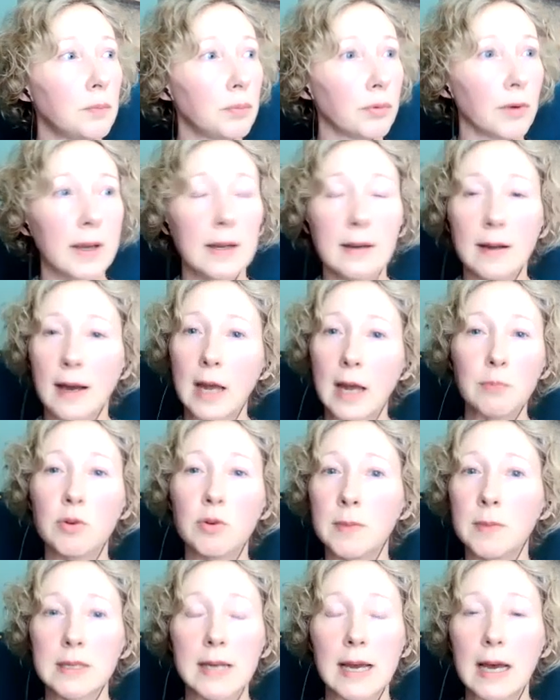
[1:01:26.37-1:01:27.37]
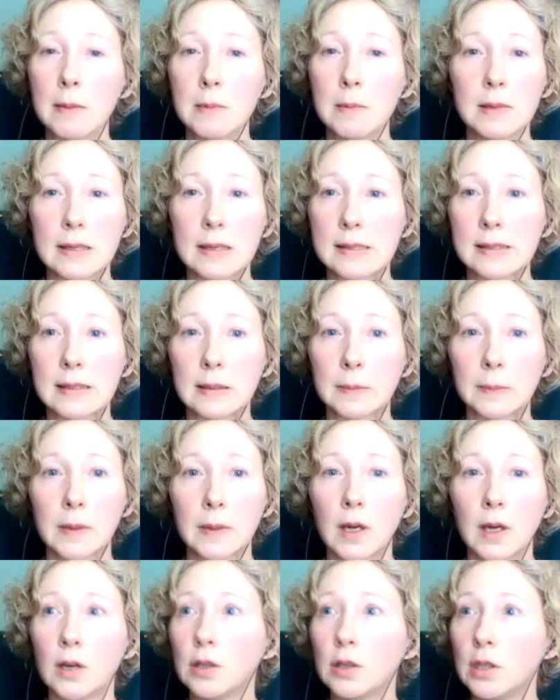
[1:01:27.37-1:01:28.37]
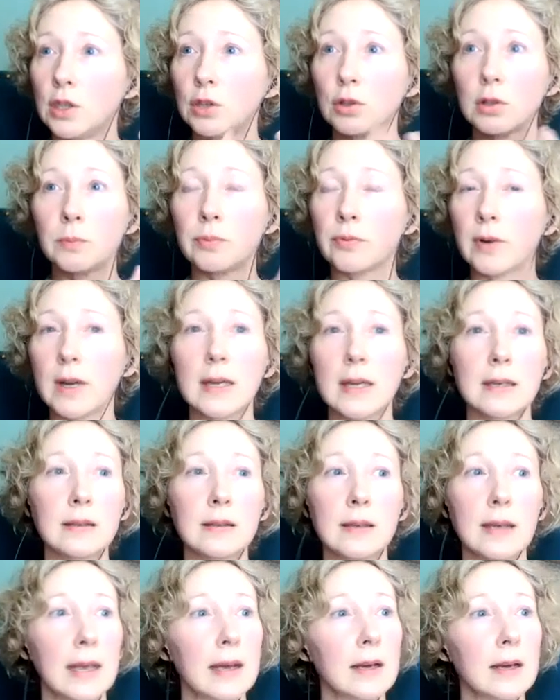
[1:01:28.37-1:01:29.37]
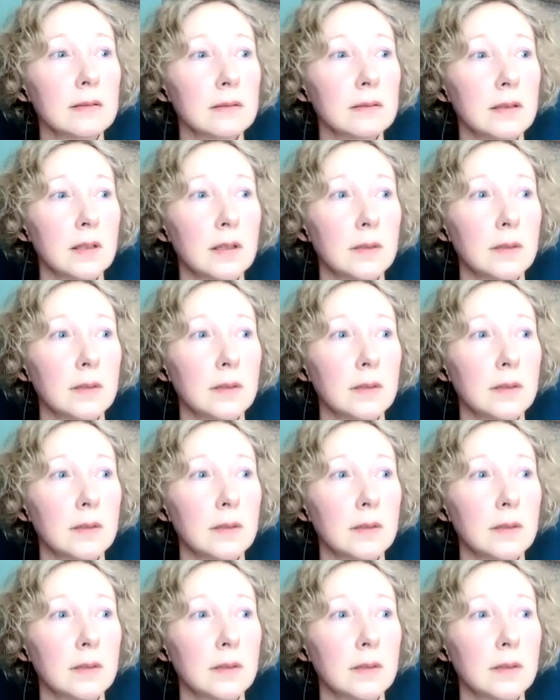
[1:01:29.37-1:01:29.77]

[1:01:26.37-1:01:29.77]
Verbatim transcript: brain hypometabolism your brain can't